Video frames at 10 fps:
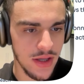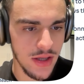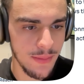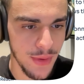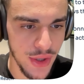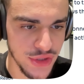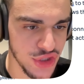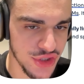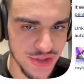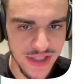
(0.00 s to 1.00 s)
but
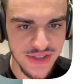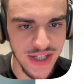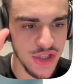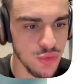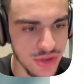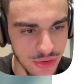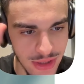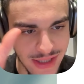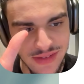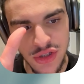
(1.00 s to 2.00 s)
just it's going to use their
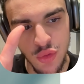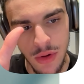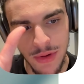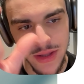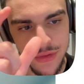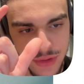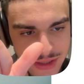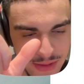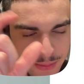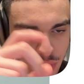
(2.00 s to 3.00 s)
LinkedIn URL, their
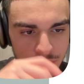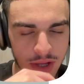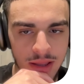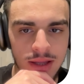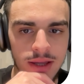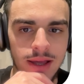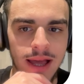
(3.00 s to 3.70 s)
LinkedIn profile,